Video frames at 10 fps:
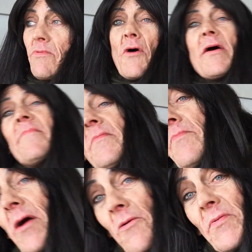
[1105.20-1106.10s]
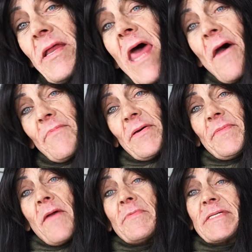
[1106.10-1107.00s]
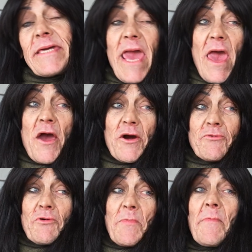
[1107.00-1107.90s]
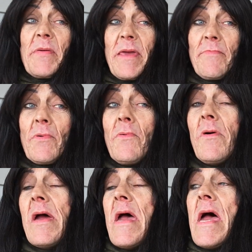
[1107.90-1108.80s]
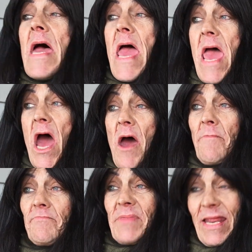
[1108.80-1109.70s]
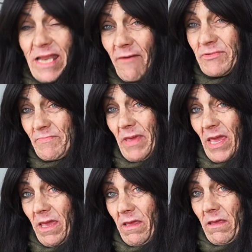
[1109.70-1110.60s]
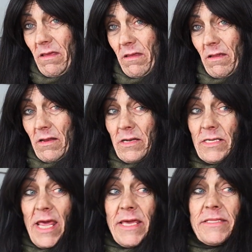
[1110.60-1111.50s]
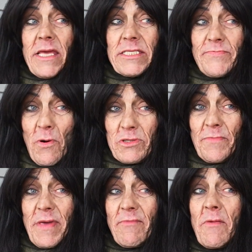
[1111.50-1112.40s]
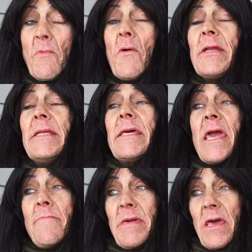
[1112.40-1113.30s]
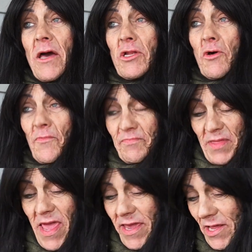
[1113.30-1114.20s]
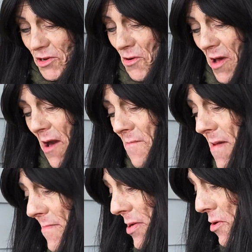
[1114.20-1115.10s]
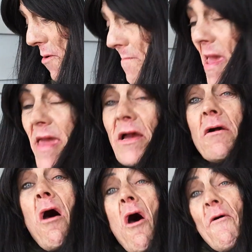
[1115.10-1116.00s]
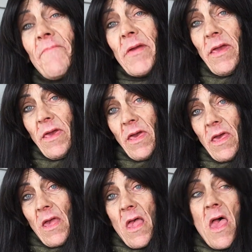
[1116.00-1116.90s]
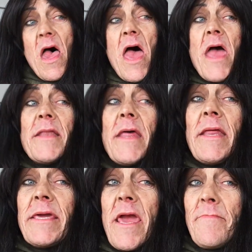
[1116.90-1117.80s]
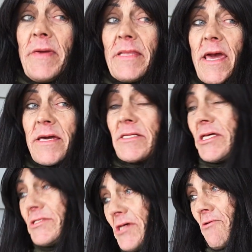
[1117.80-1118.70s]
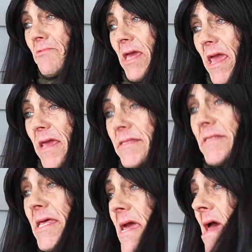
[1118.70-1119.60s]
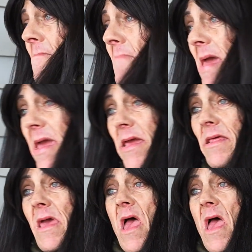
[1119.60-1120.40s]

well, whatever. They was a group of people. They loved me. Like, they spoke to me every morning. They gave me a little thing, I remember a little bag of coffee. And then they gave me like a dessert cake that they had made